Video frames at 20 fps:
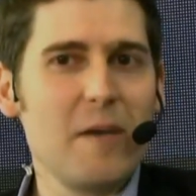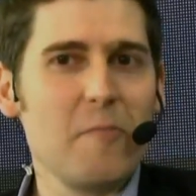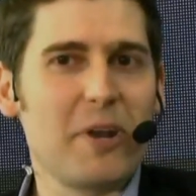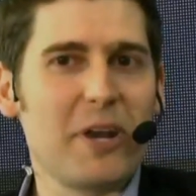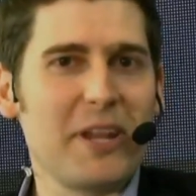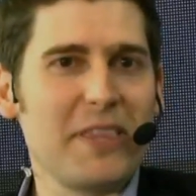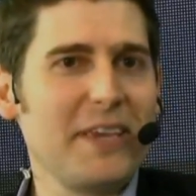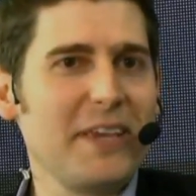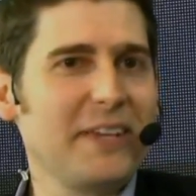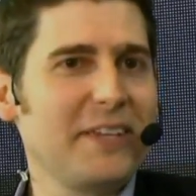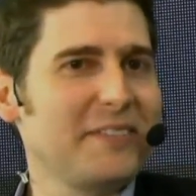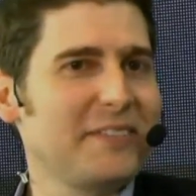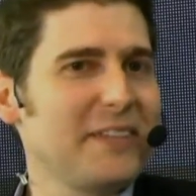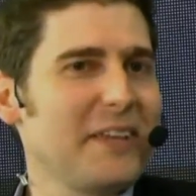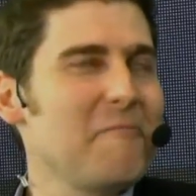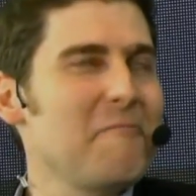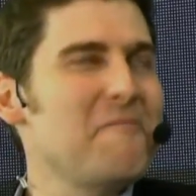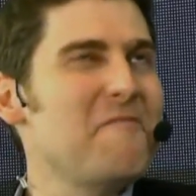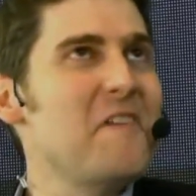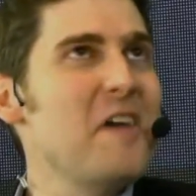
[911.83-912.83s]
But I think it's
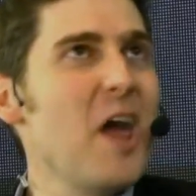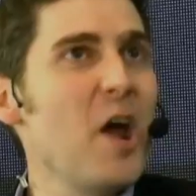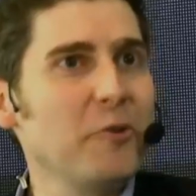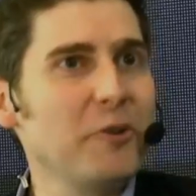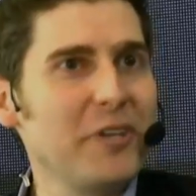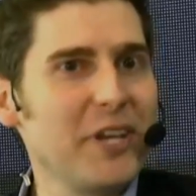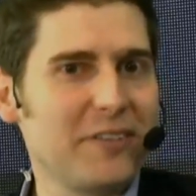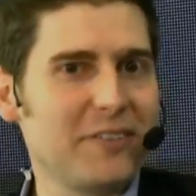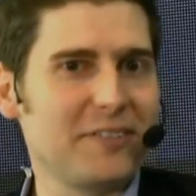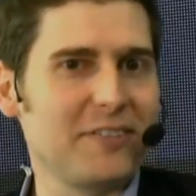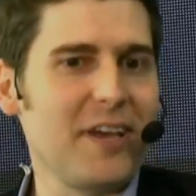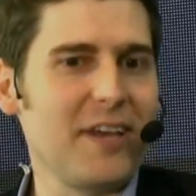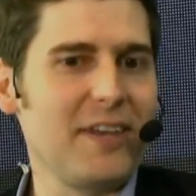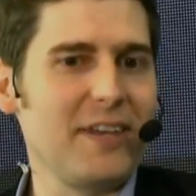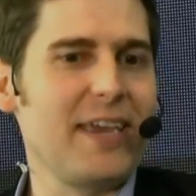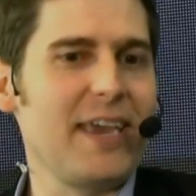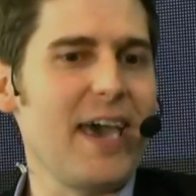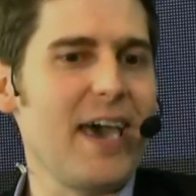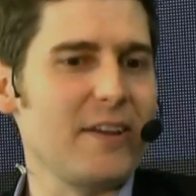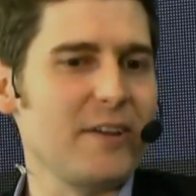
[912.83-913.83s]
a very
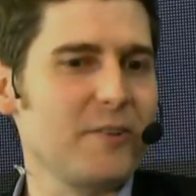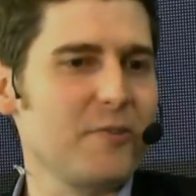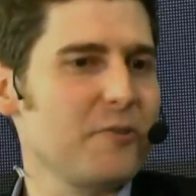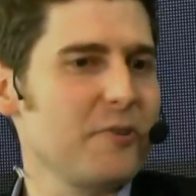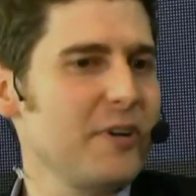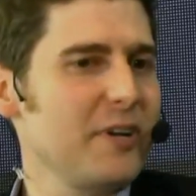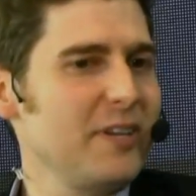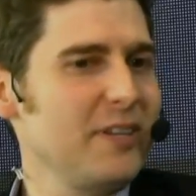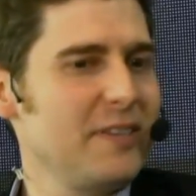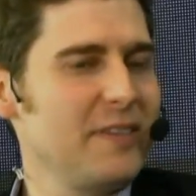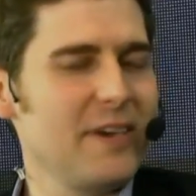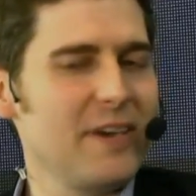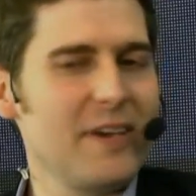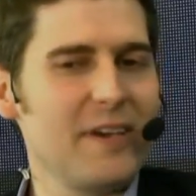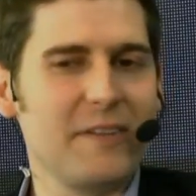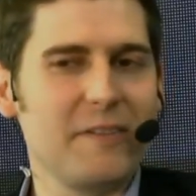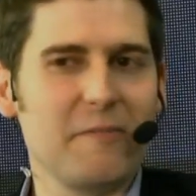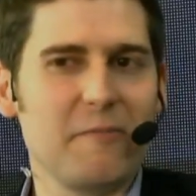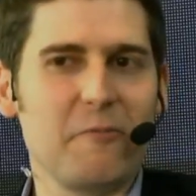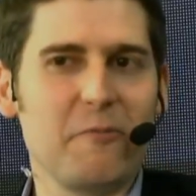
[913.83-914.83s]
exciting category
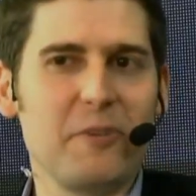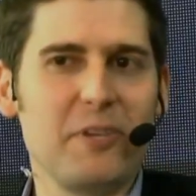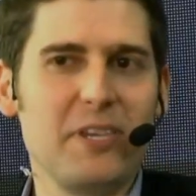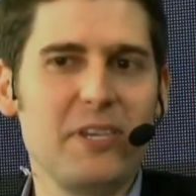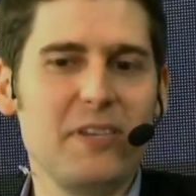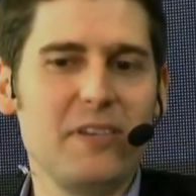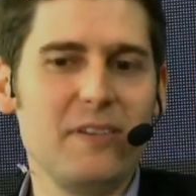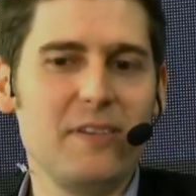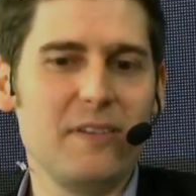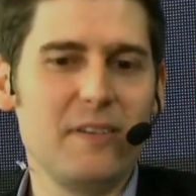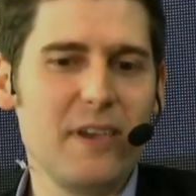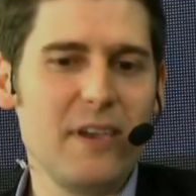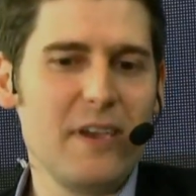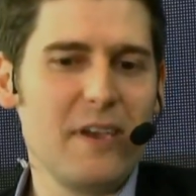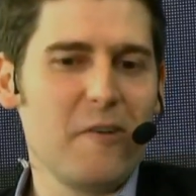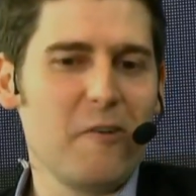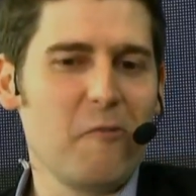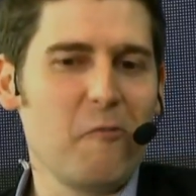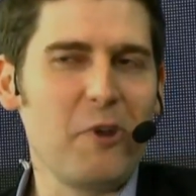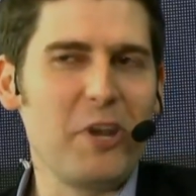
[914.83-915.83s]
that we,
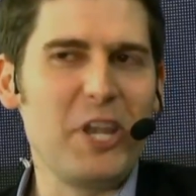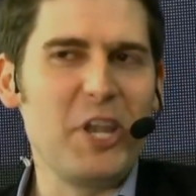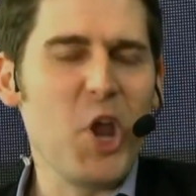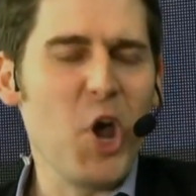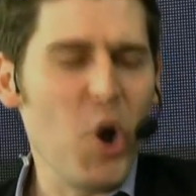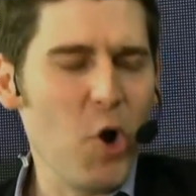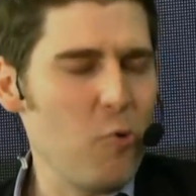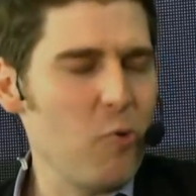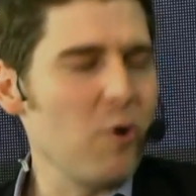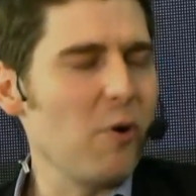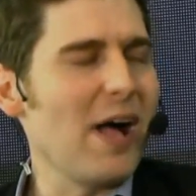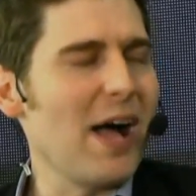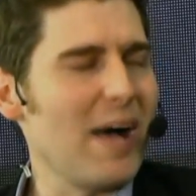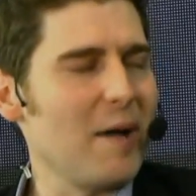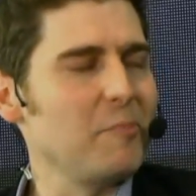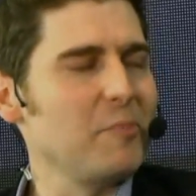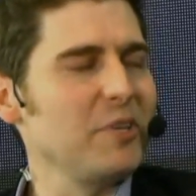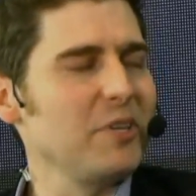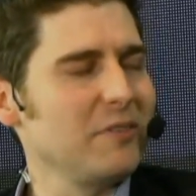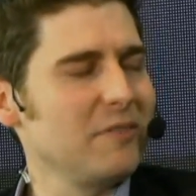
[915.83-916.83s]
we know will
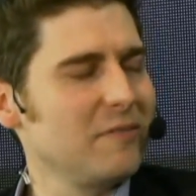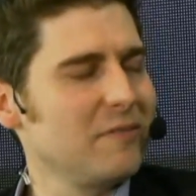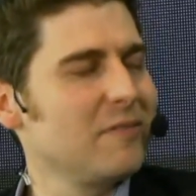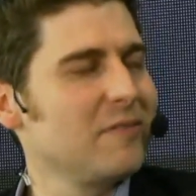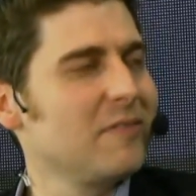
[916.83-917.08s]
happen.